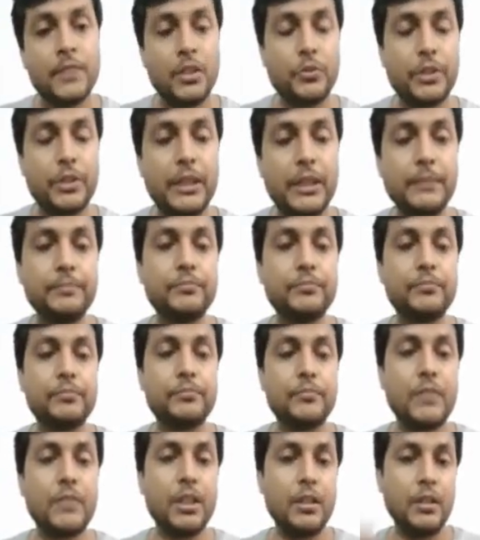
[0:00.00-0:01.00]
Okay.
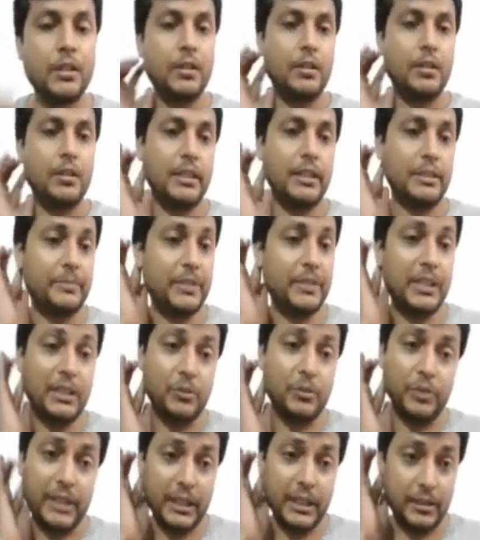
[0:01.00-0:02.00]
Let me tell
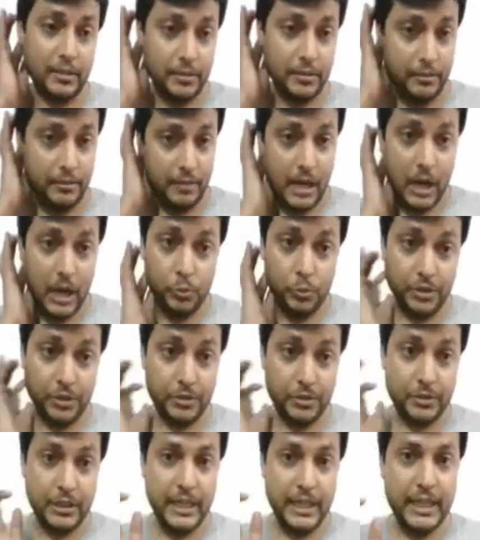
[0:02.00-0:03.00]
you that
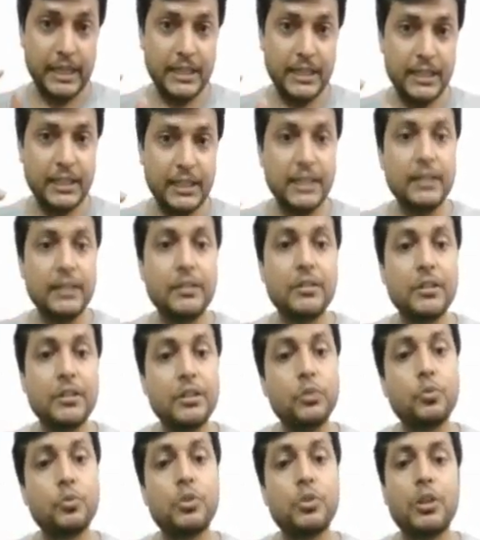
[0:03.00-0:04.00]
outer and inner
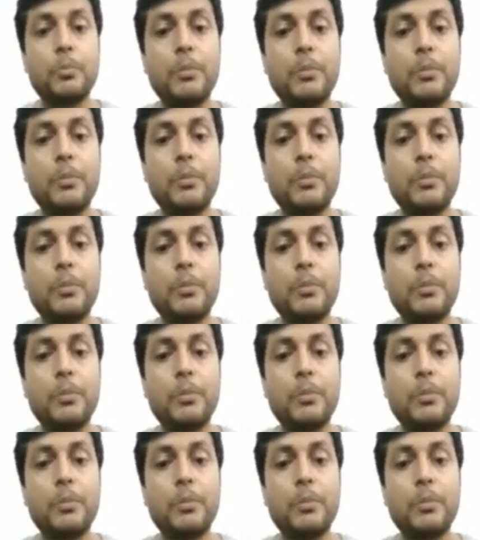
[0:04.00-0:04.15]
nuclear